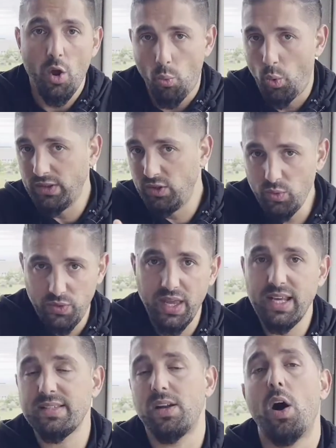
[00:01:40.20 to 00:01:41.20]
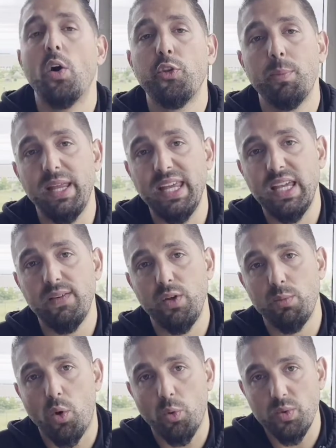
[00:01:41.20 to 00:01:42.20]
What do you think is gonna ultimately give
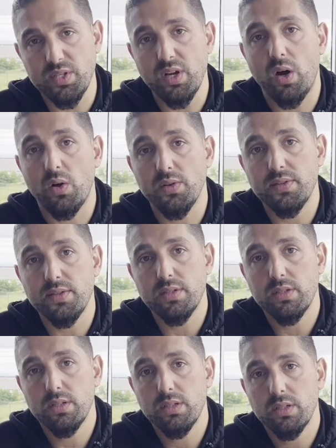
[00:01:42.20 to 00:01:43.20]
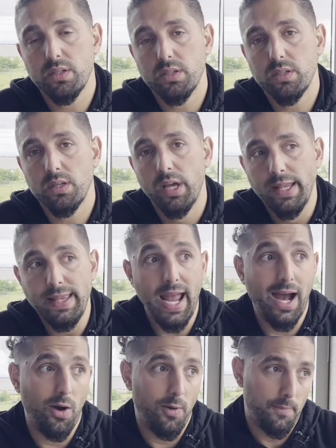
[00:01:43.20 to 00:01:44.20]
you more results?
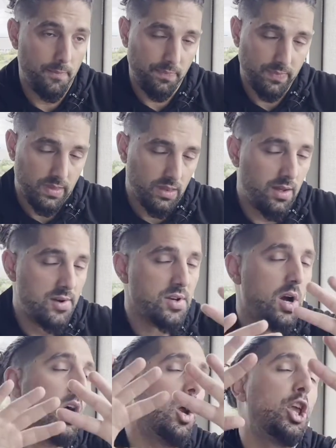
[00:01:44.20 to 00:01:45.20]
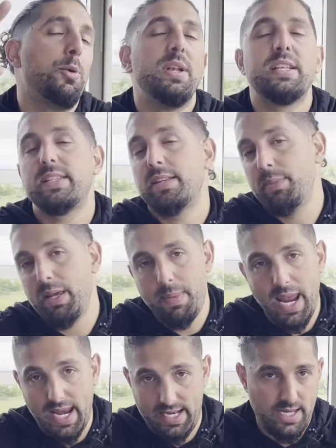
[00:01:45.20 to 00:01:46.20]
Now, there's arguments to be
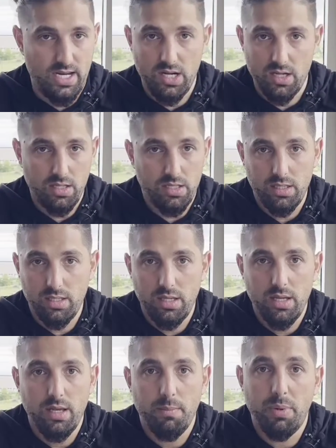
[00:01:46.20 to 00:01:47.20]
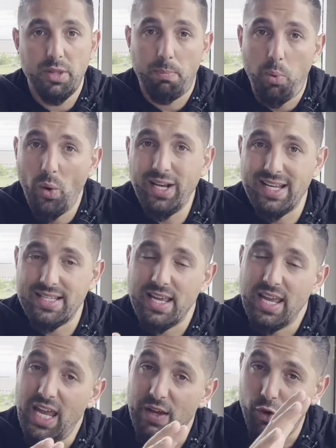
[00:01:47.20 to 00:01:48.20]
made here, but the point
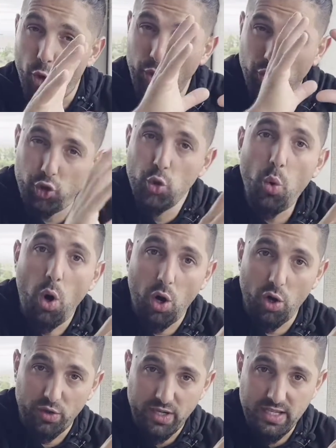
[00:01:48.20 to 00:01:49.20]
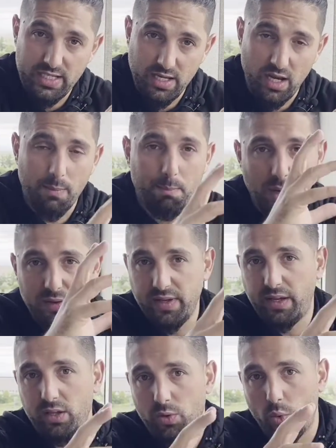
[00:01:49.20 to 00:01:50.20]
is, if you're going too hard in these
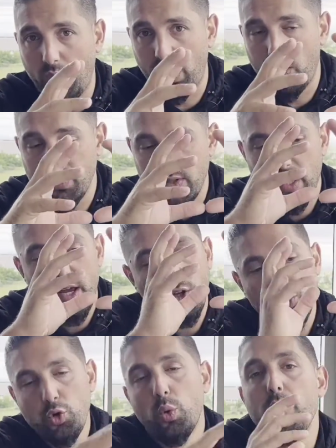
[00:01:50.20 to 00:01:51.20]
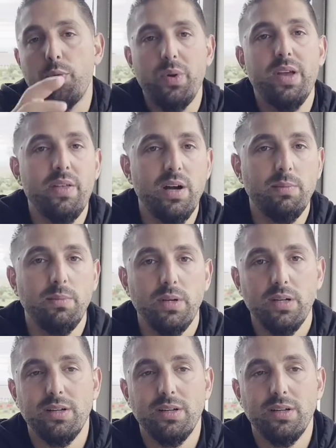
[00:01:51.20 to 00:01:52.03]
particular workouts, two or three of them,